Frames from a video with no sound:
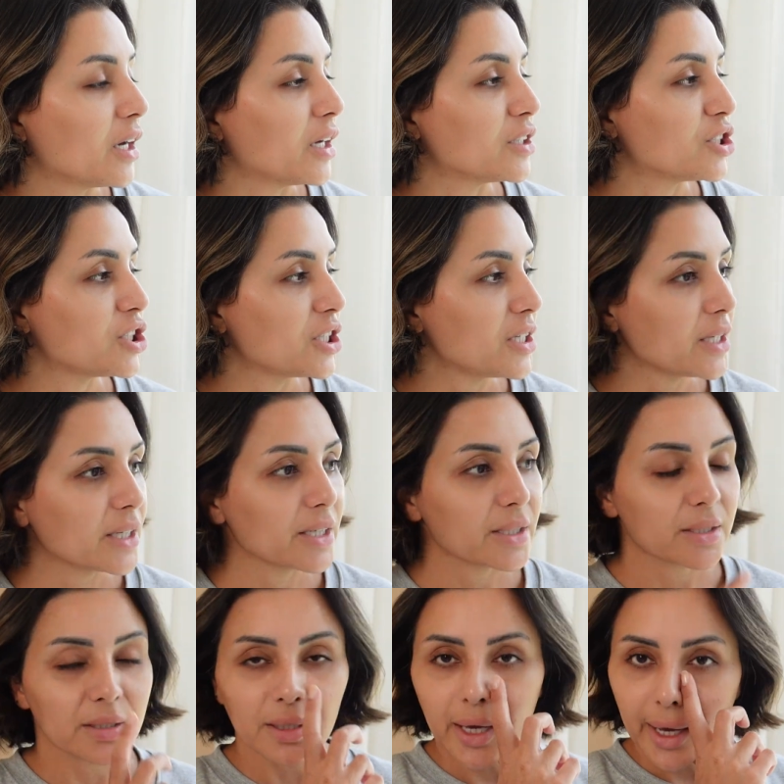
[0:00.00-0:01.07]
She
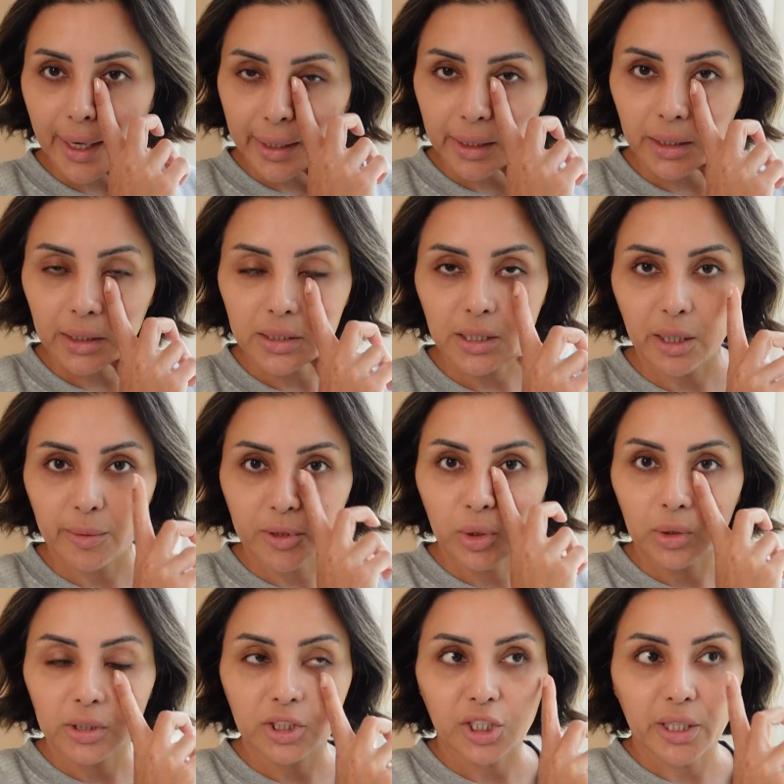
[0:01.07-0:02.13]
is a
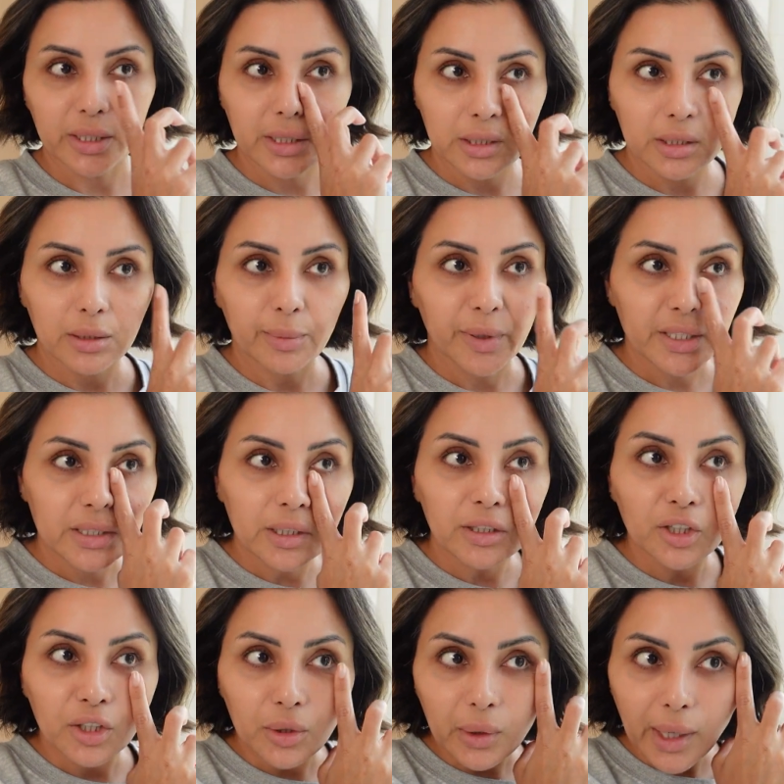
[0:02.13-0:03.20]
dermatologist based in
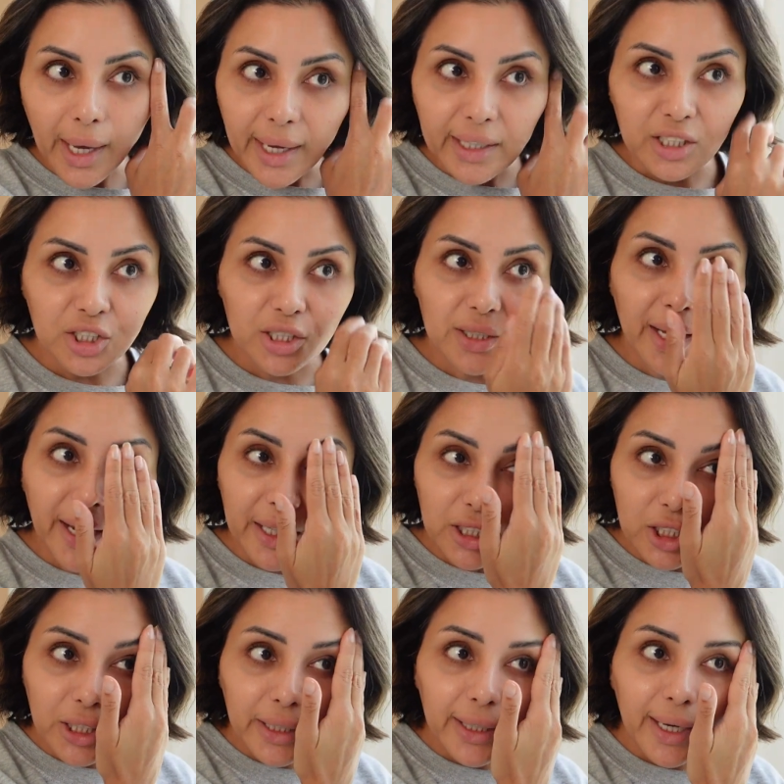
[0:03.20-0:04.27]
the UK, and she's
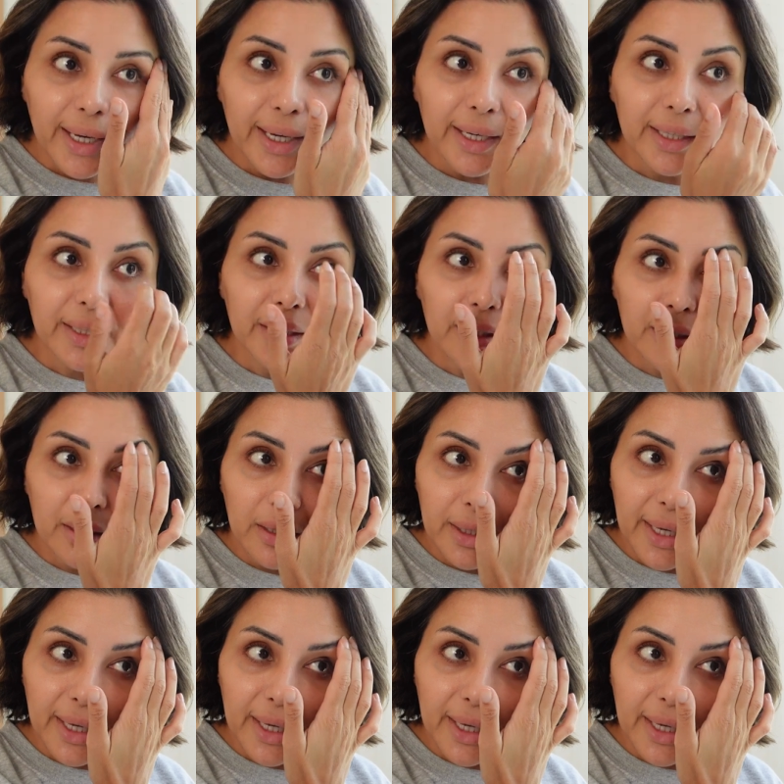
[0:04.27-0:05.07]
actually a